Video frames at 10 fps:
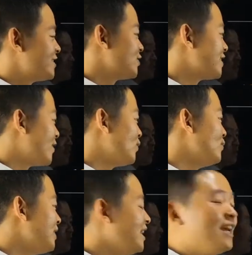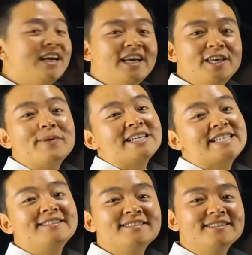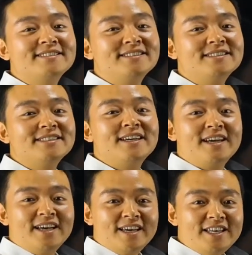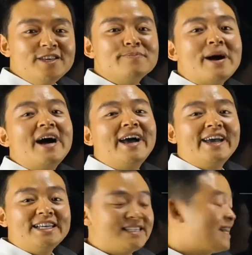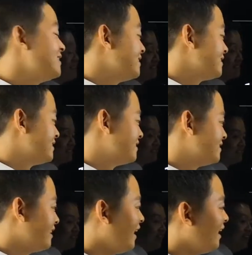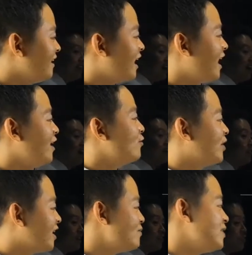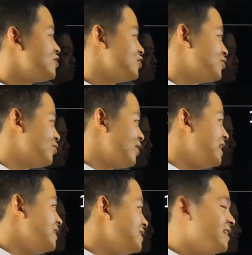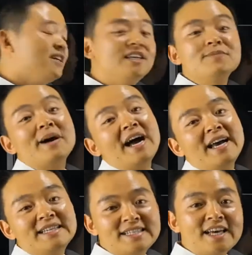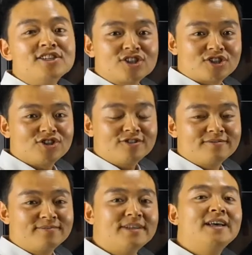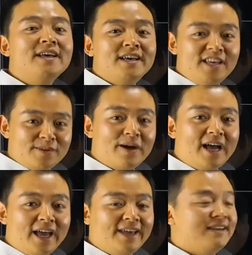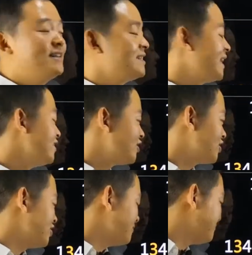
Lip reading: So that will be 130. 130. And I recommend you to read 130. 130.